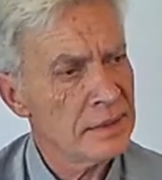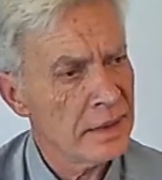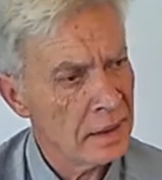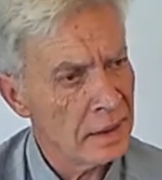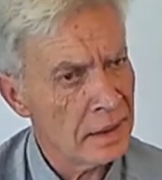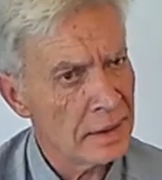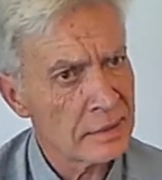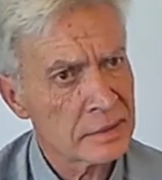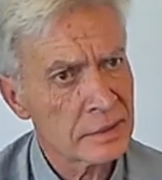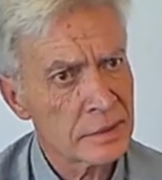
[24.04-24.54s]

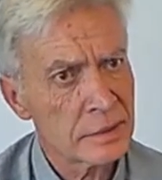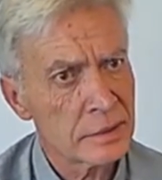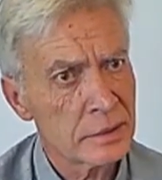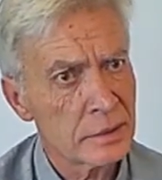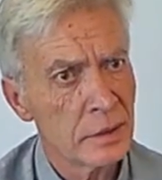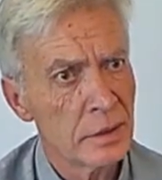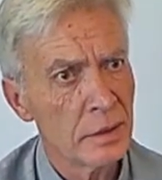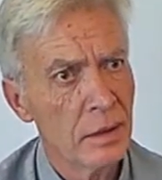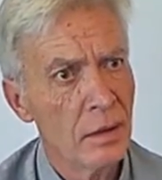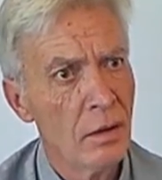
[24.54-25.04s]
Tell us,
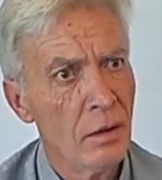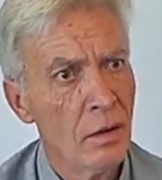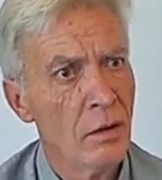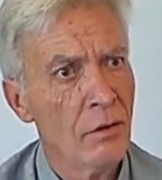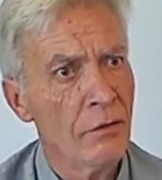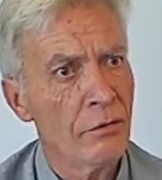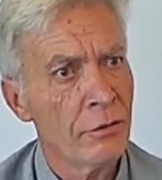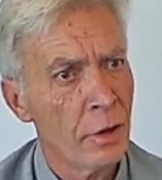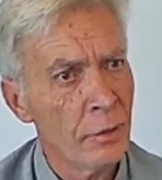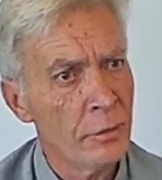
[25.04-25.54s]

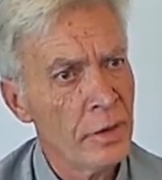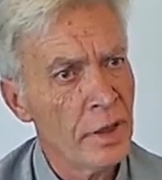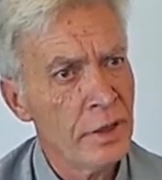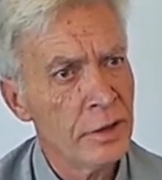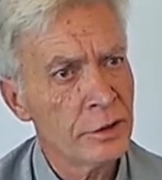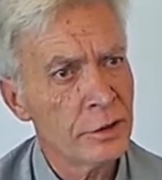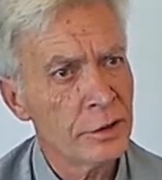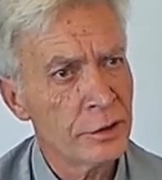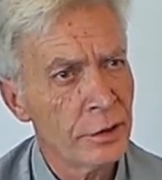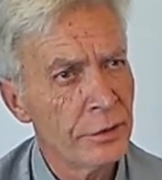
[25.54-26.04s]
from
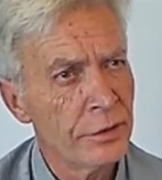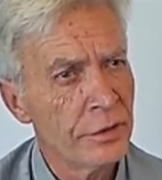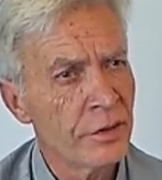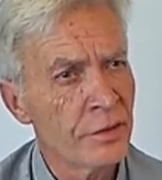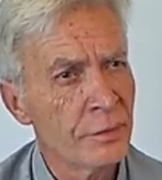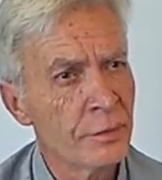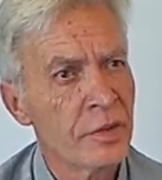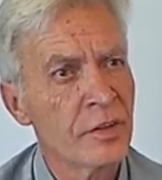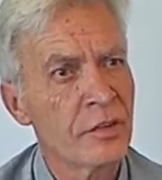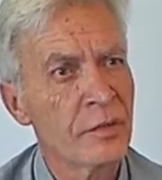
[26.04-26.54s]
the
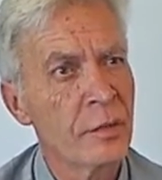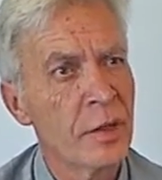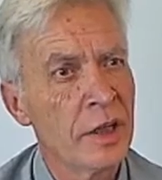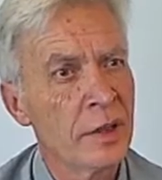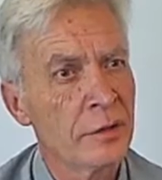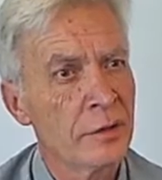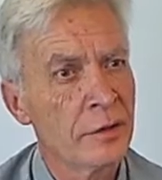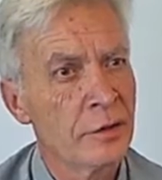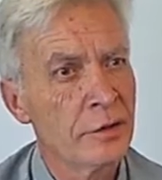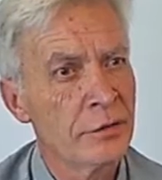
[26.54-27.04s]
insurance
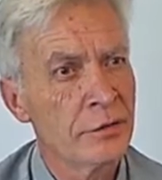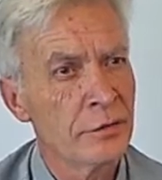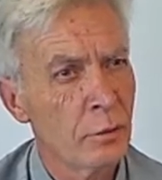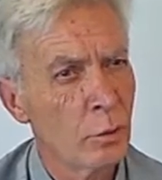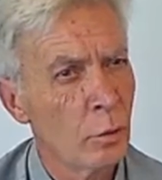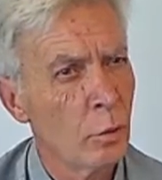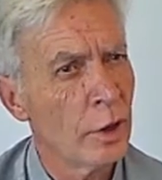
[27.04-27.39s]
perspective,